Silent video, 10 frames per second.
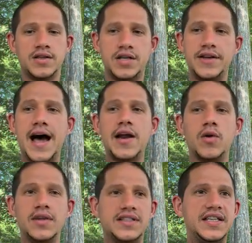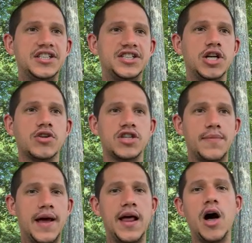to not only teach children
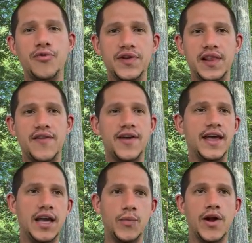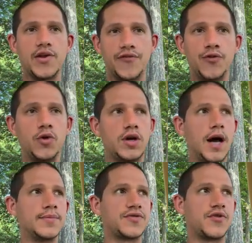about healthy living and where their food
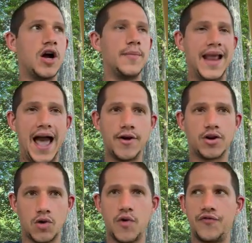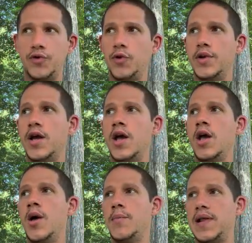comes from and how to grow food,
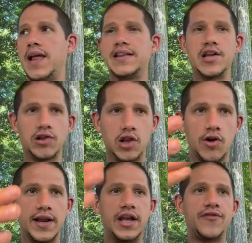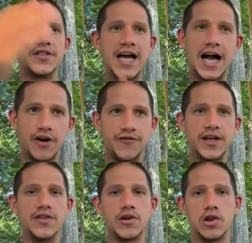but like they're learning
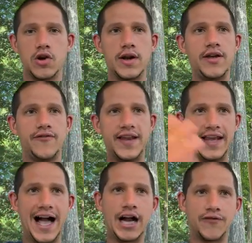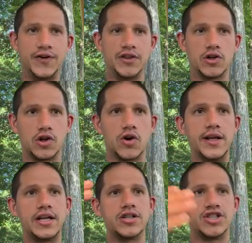photography, they're learning videography, they're
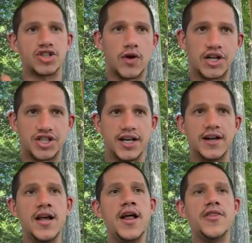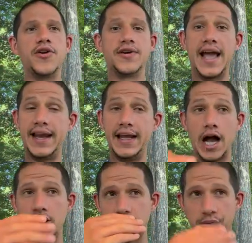learning construction, they're getting
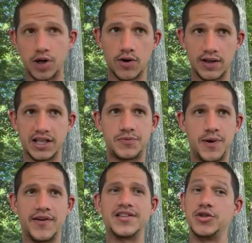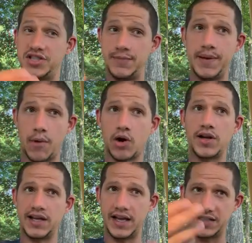entrepreneurial experience. You see me
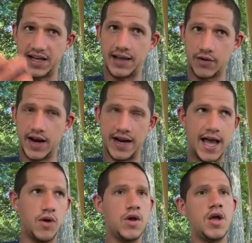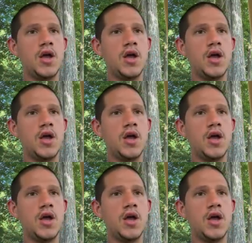marketing and selling right now,